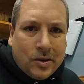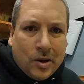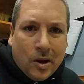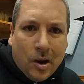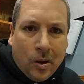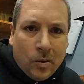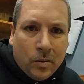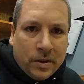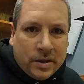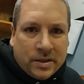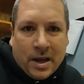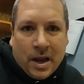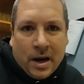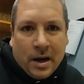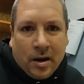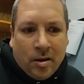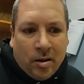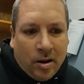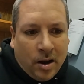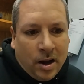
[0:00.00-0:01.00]
No. Is that a
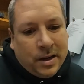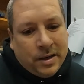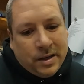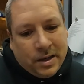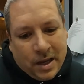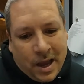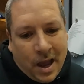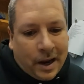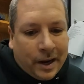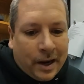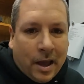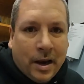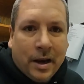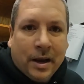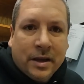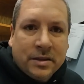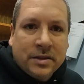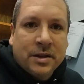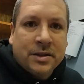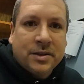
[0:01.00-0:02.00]
con? Yeah, it kind
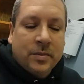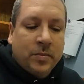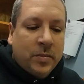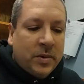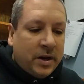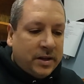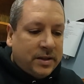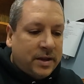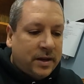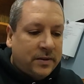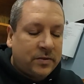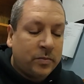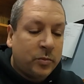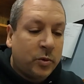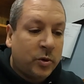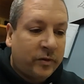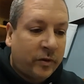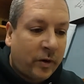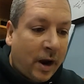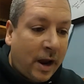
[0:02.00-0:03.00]
of is, because it'd be nice to have some
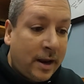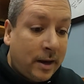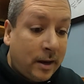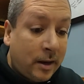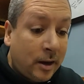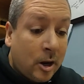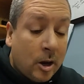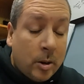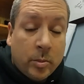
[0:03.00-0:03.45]
more variety,